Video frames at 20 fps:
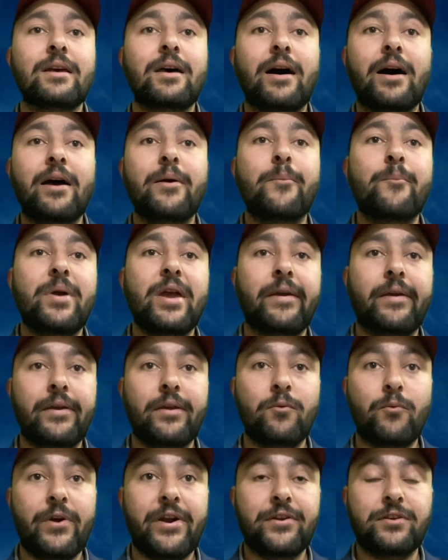I'm
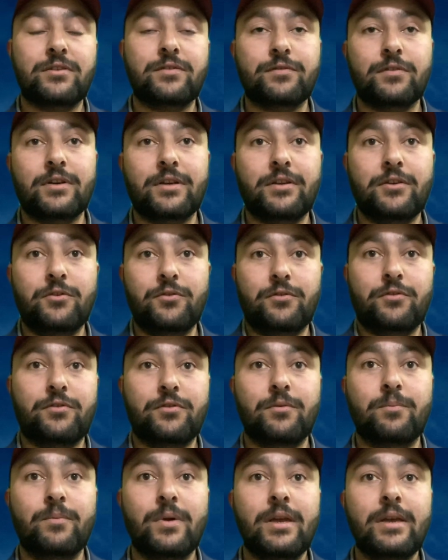making videos for
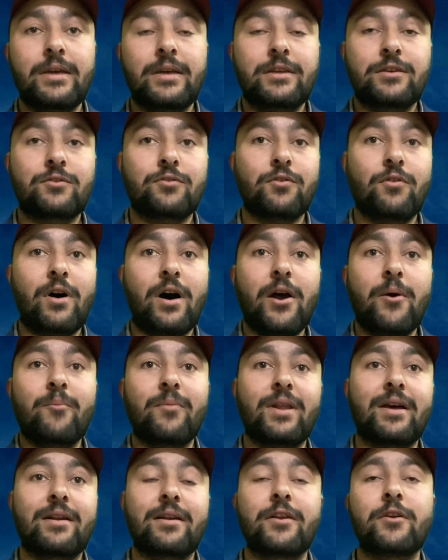YouTube, so I'm
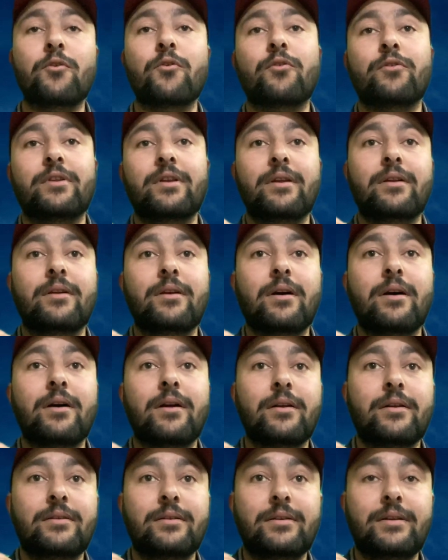learning on
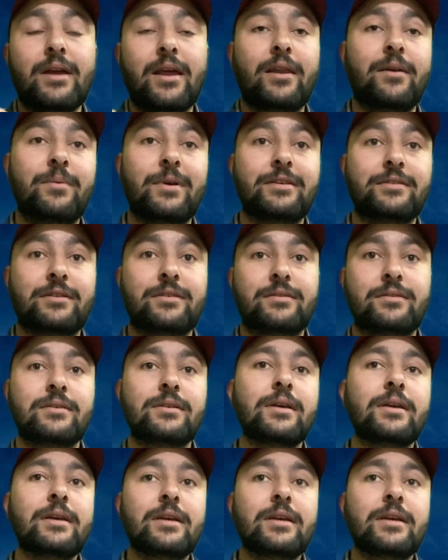the daily basis.